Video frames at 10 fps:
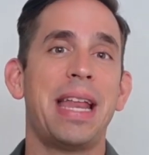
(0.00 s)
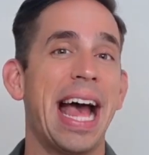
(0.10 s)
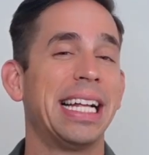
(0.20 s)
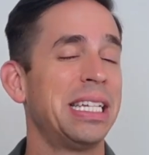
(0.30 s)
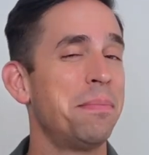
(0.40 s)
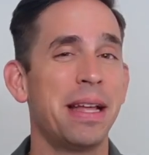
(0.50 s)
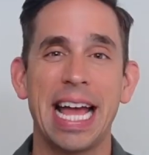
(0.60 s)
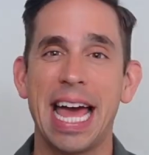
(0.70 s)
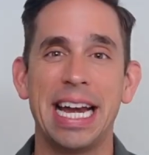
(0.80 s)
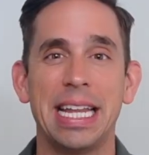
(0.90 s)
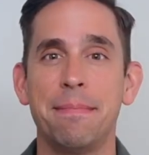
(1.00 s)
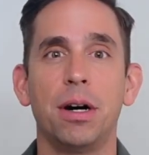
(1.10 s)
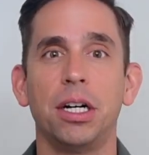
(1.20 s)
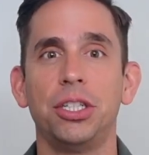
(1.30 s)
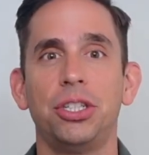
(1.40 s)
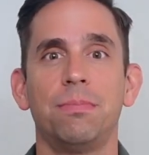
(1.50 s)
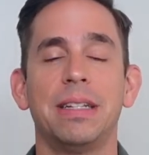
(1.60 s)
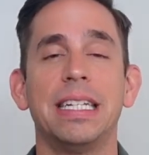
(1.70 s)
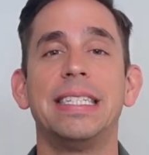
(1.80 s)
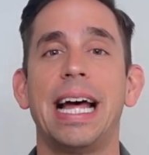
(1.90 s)
hasn't been edited much.
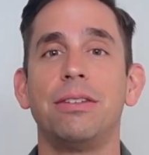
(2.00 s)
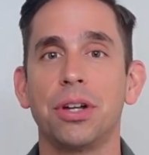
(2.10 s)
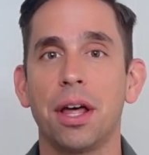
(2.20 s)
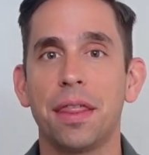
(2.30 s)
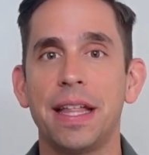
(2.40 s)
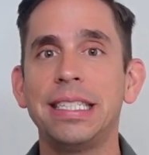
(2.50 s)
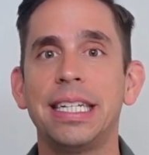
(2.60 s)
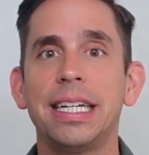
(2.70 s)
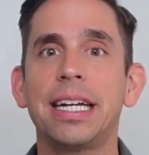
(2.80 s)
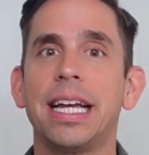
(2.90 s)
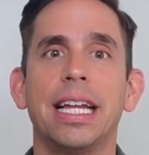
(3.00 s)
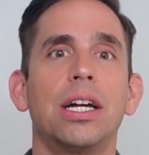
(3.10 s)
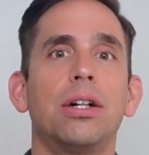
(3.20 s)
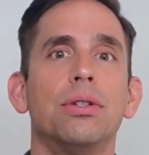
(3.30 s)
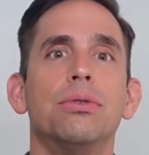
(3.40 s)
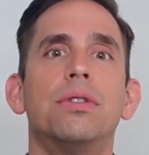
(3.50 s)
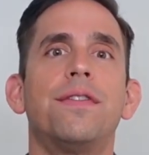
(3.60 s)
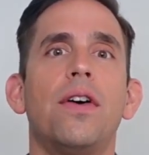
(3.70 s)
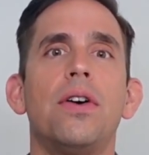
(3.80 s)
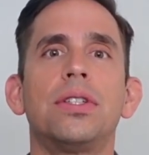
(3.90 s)
It sounds authentic and includes
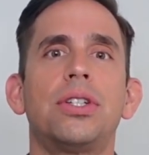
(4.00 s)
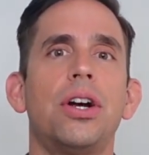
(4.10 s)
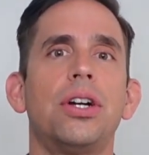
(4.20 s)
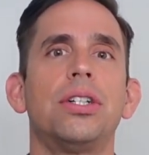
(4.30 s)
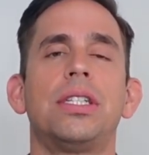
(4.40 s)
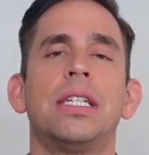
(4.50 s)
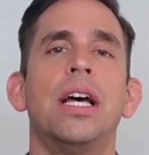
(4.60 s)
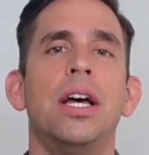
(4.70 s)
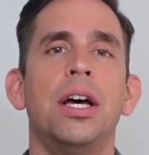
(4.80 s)
false starts,